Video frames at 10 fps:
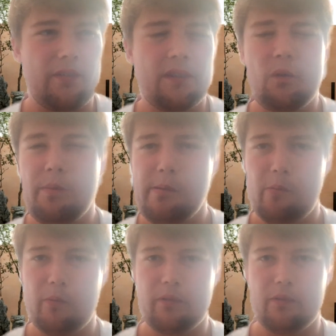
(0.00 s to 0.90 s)
I don't know why
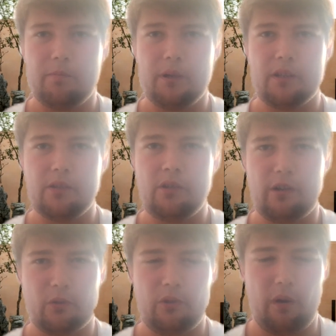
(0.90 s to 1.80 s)
people are putting
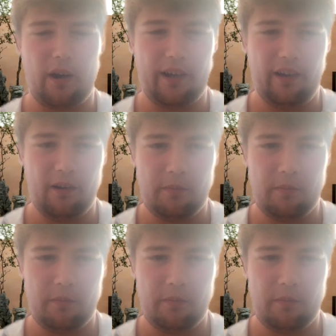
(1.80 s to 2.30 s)
Newcastle so high up.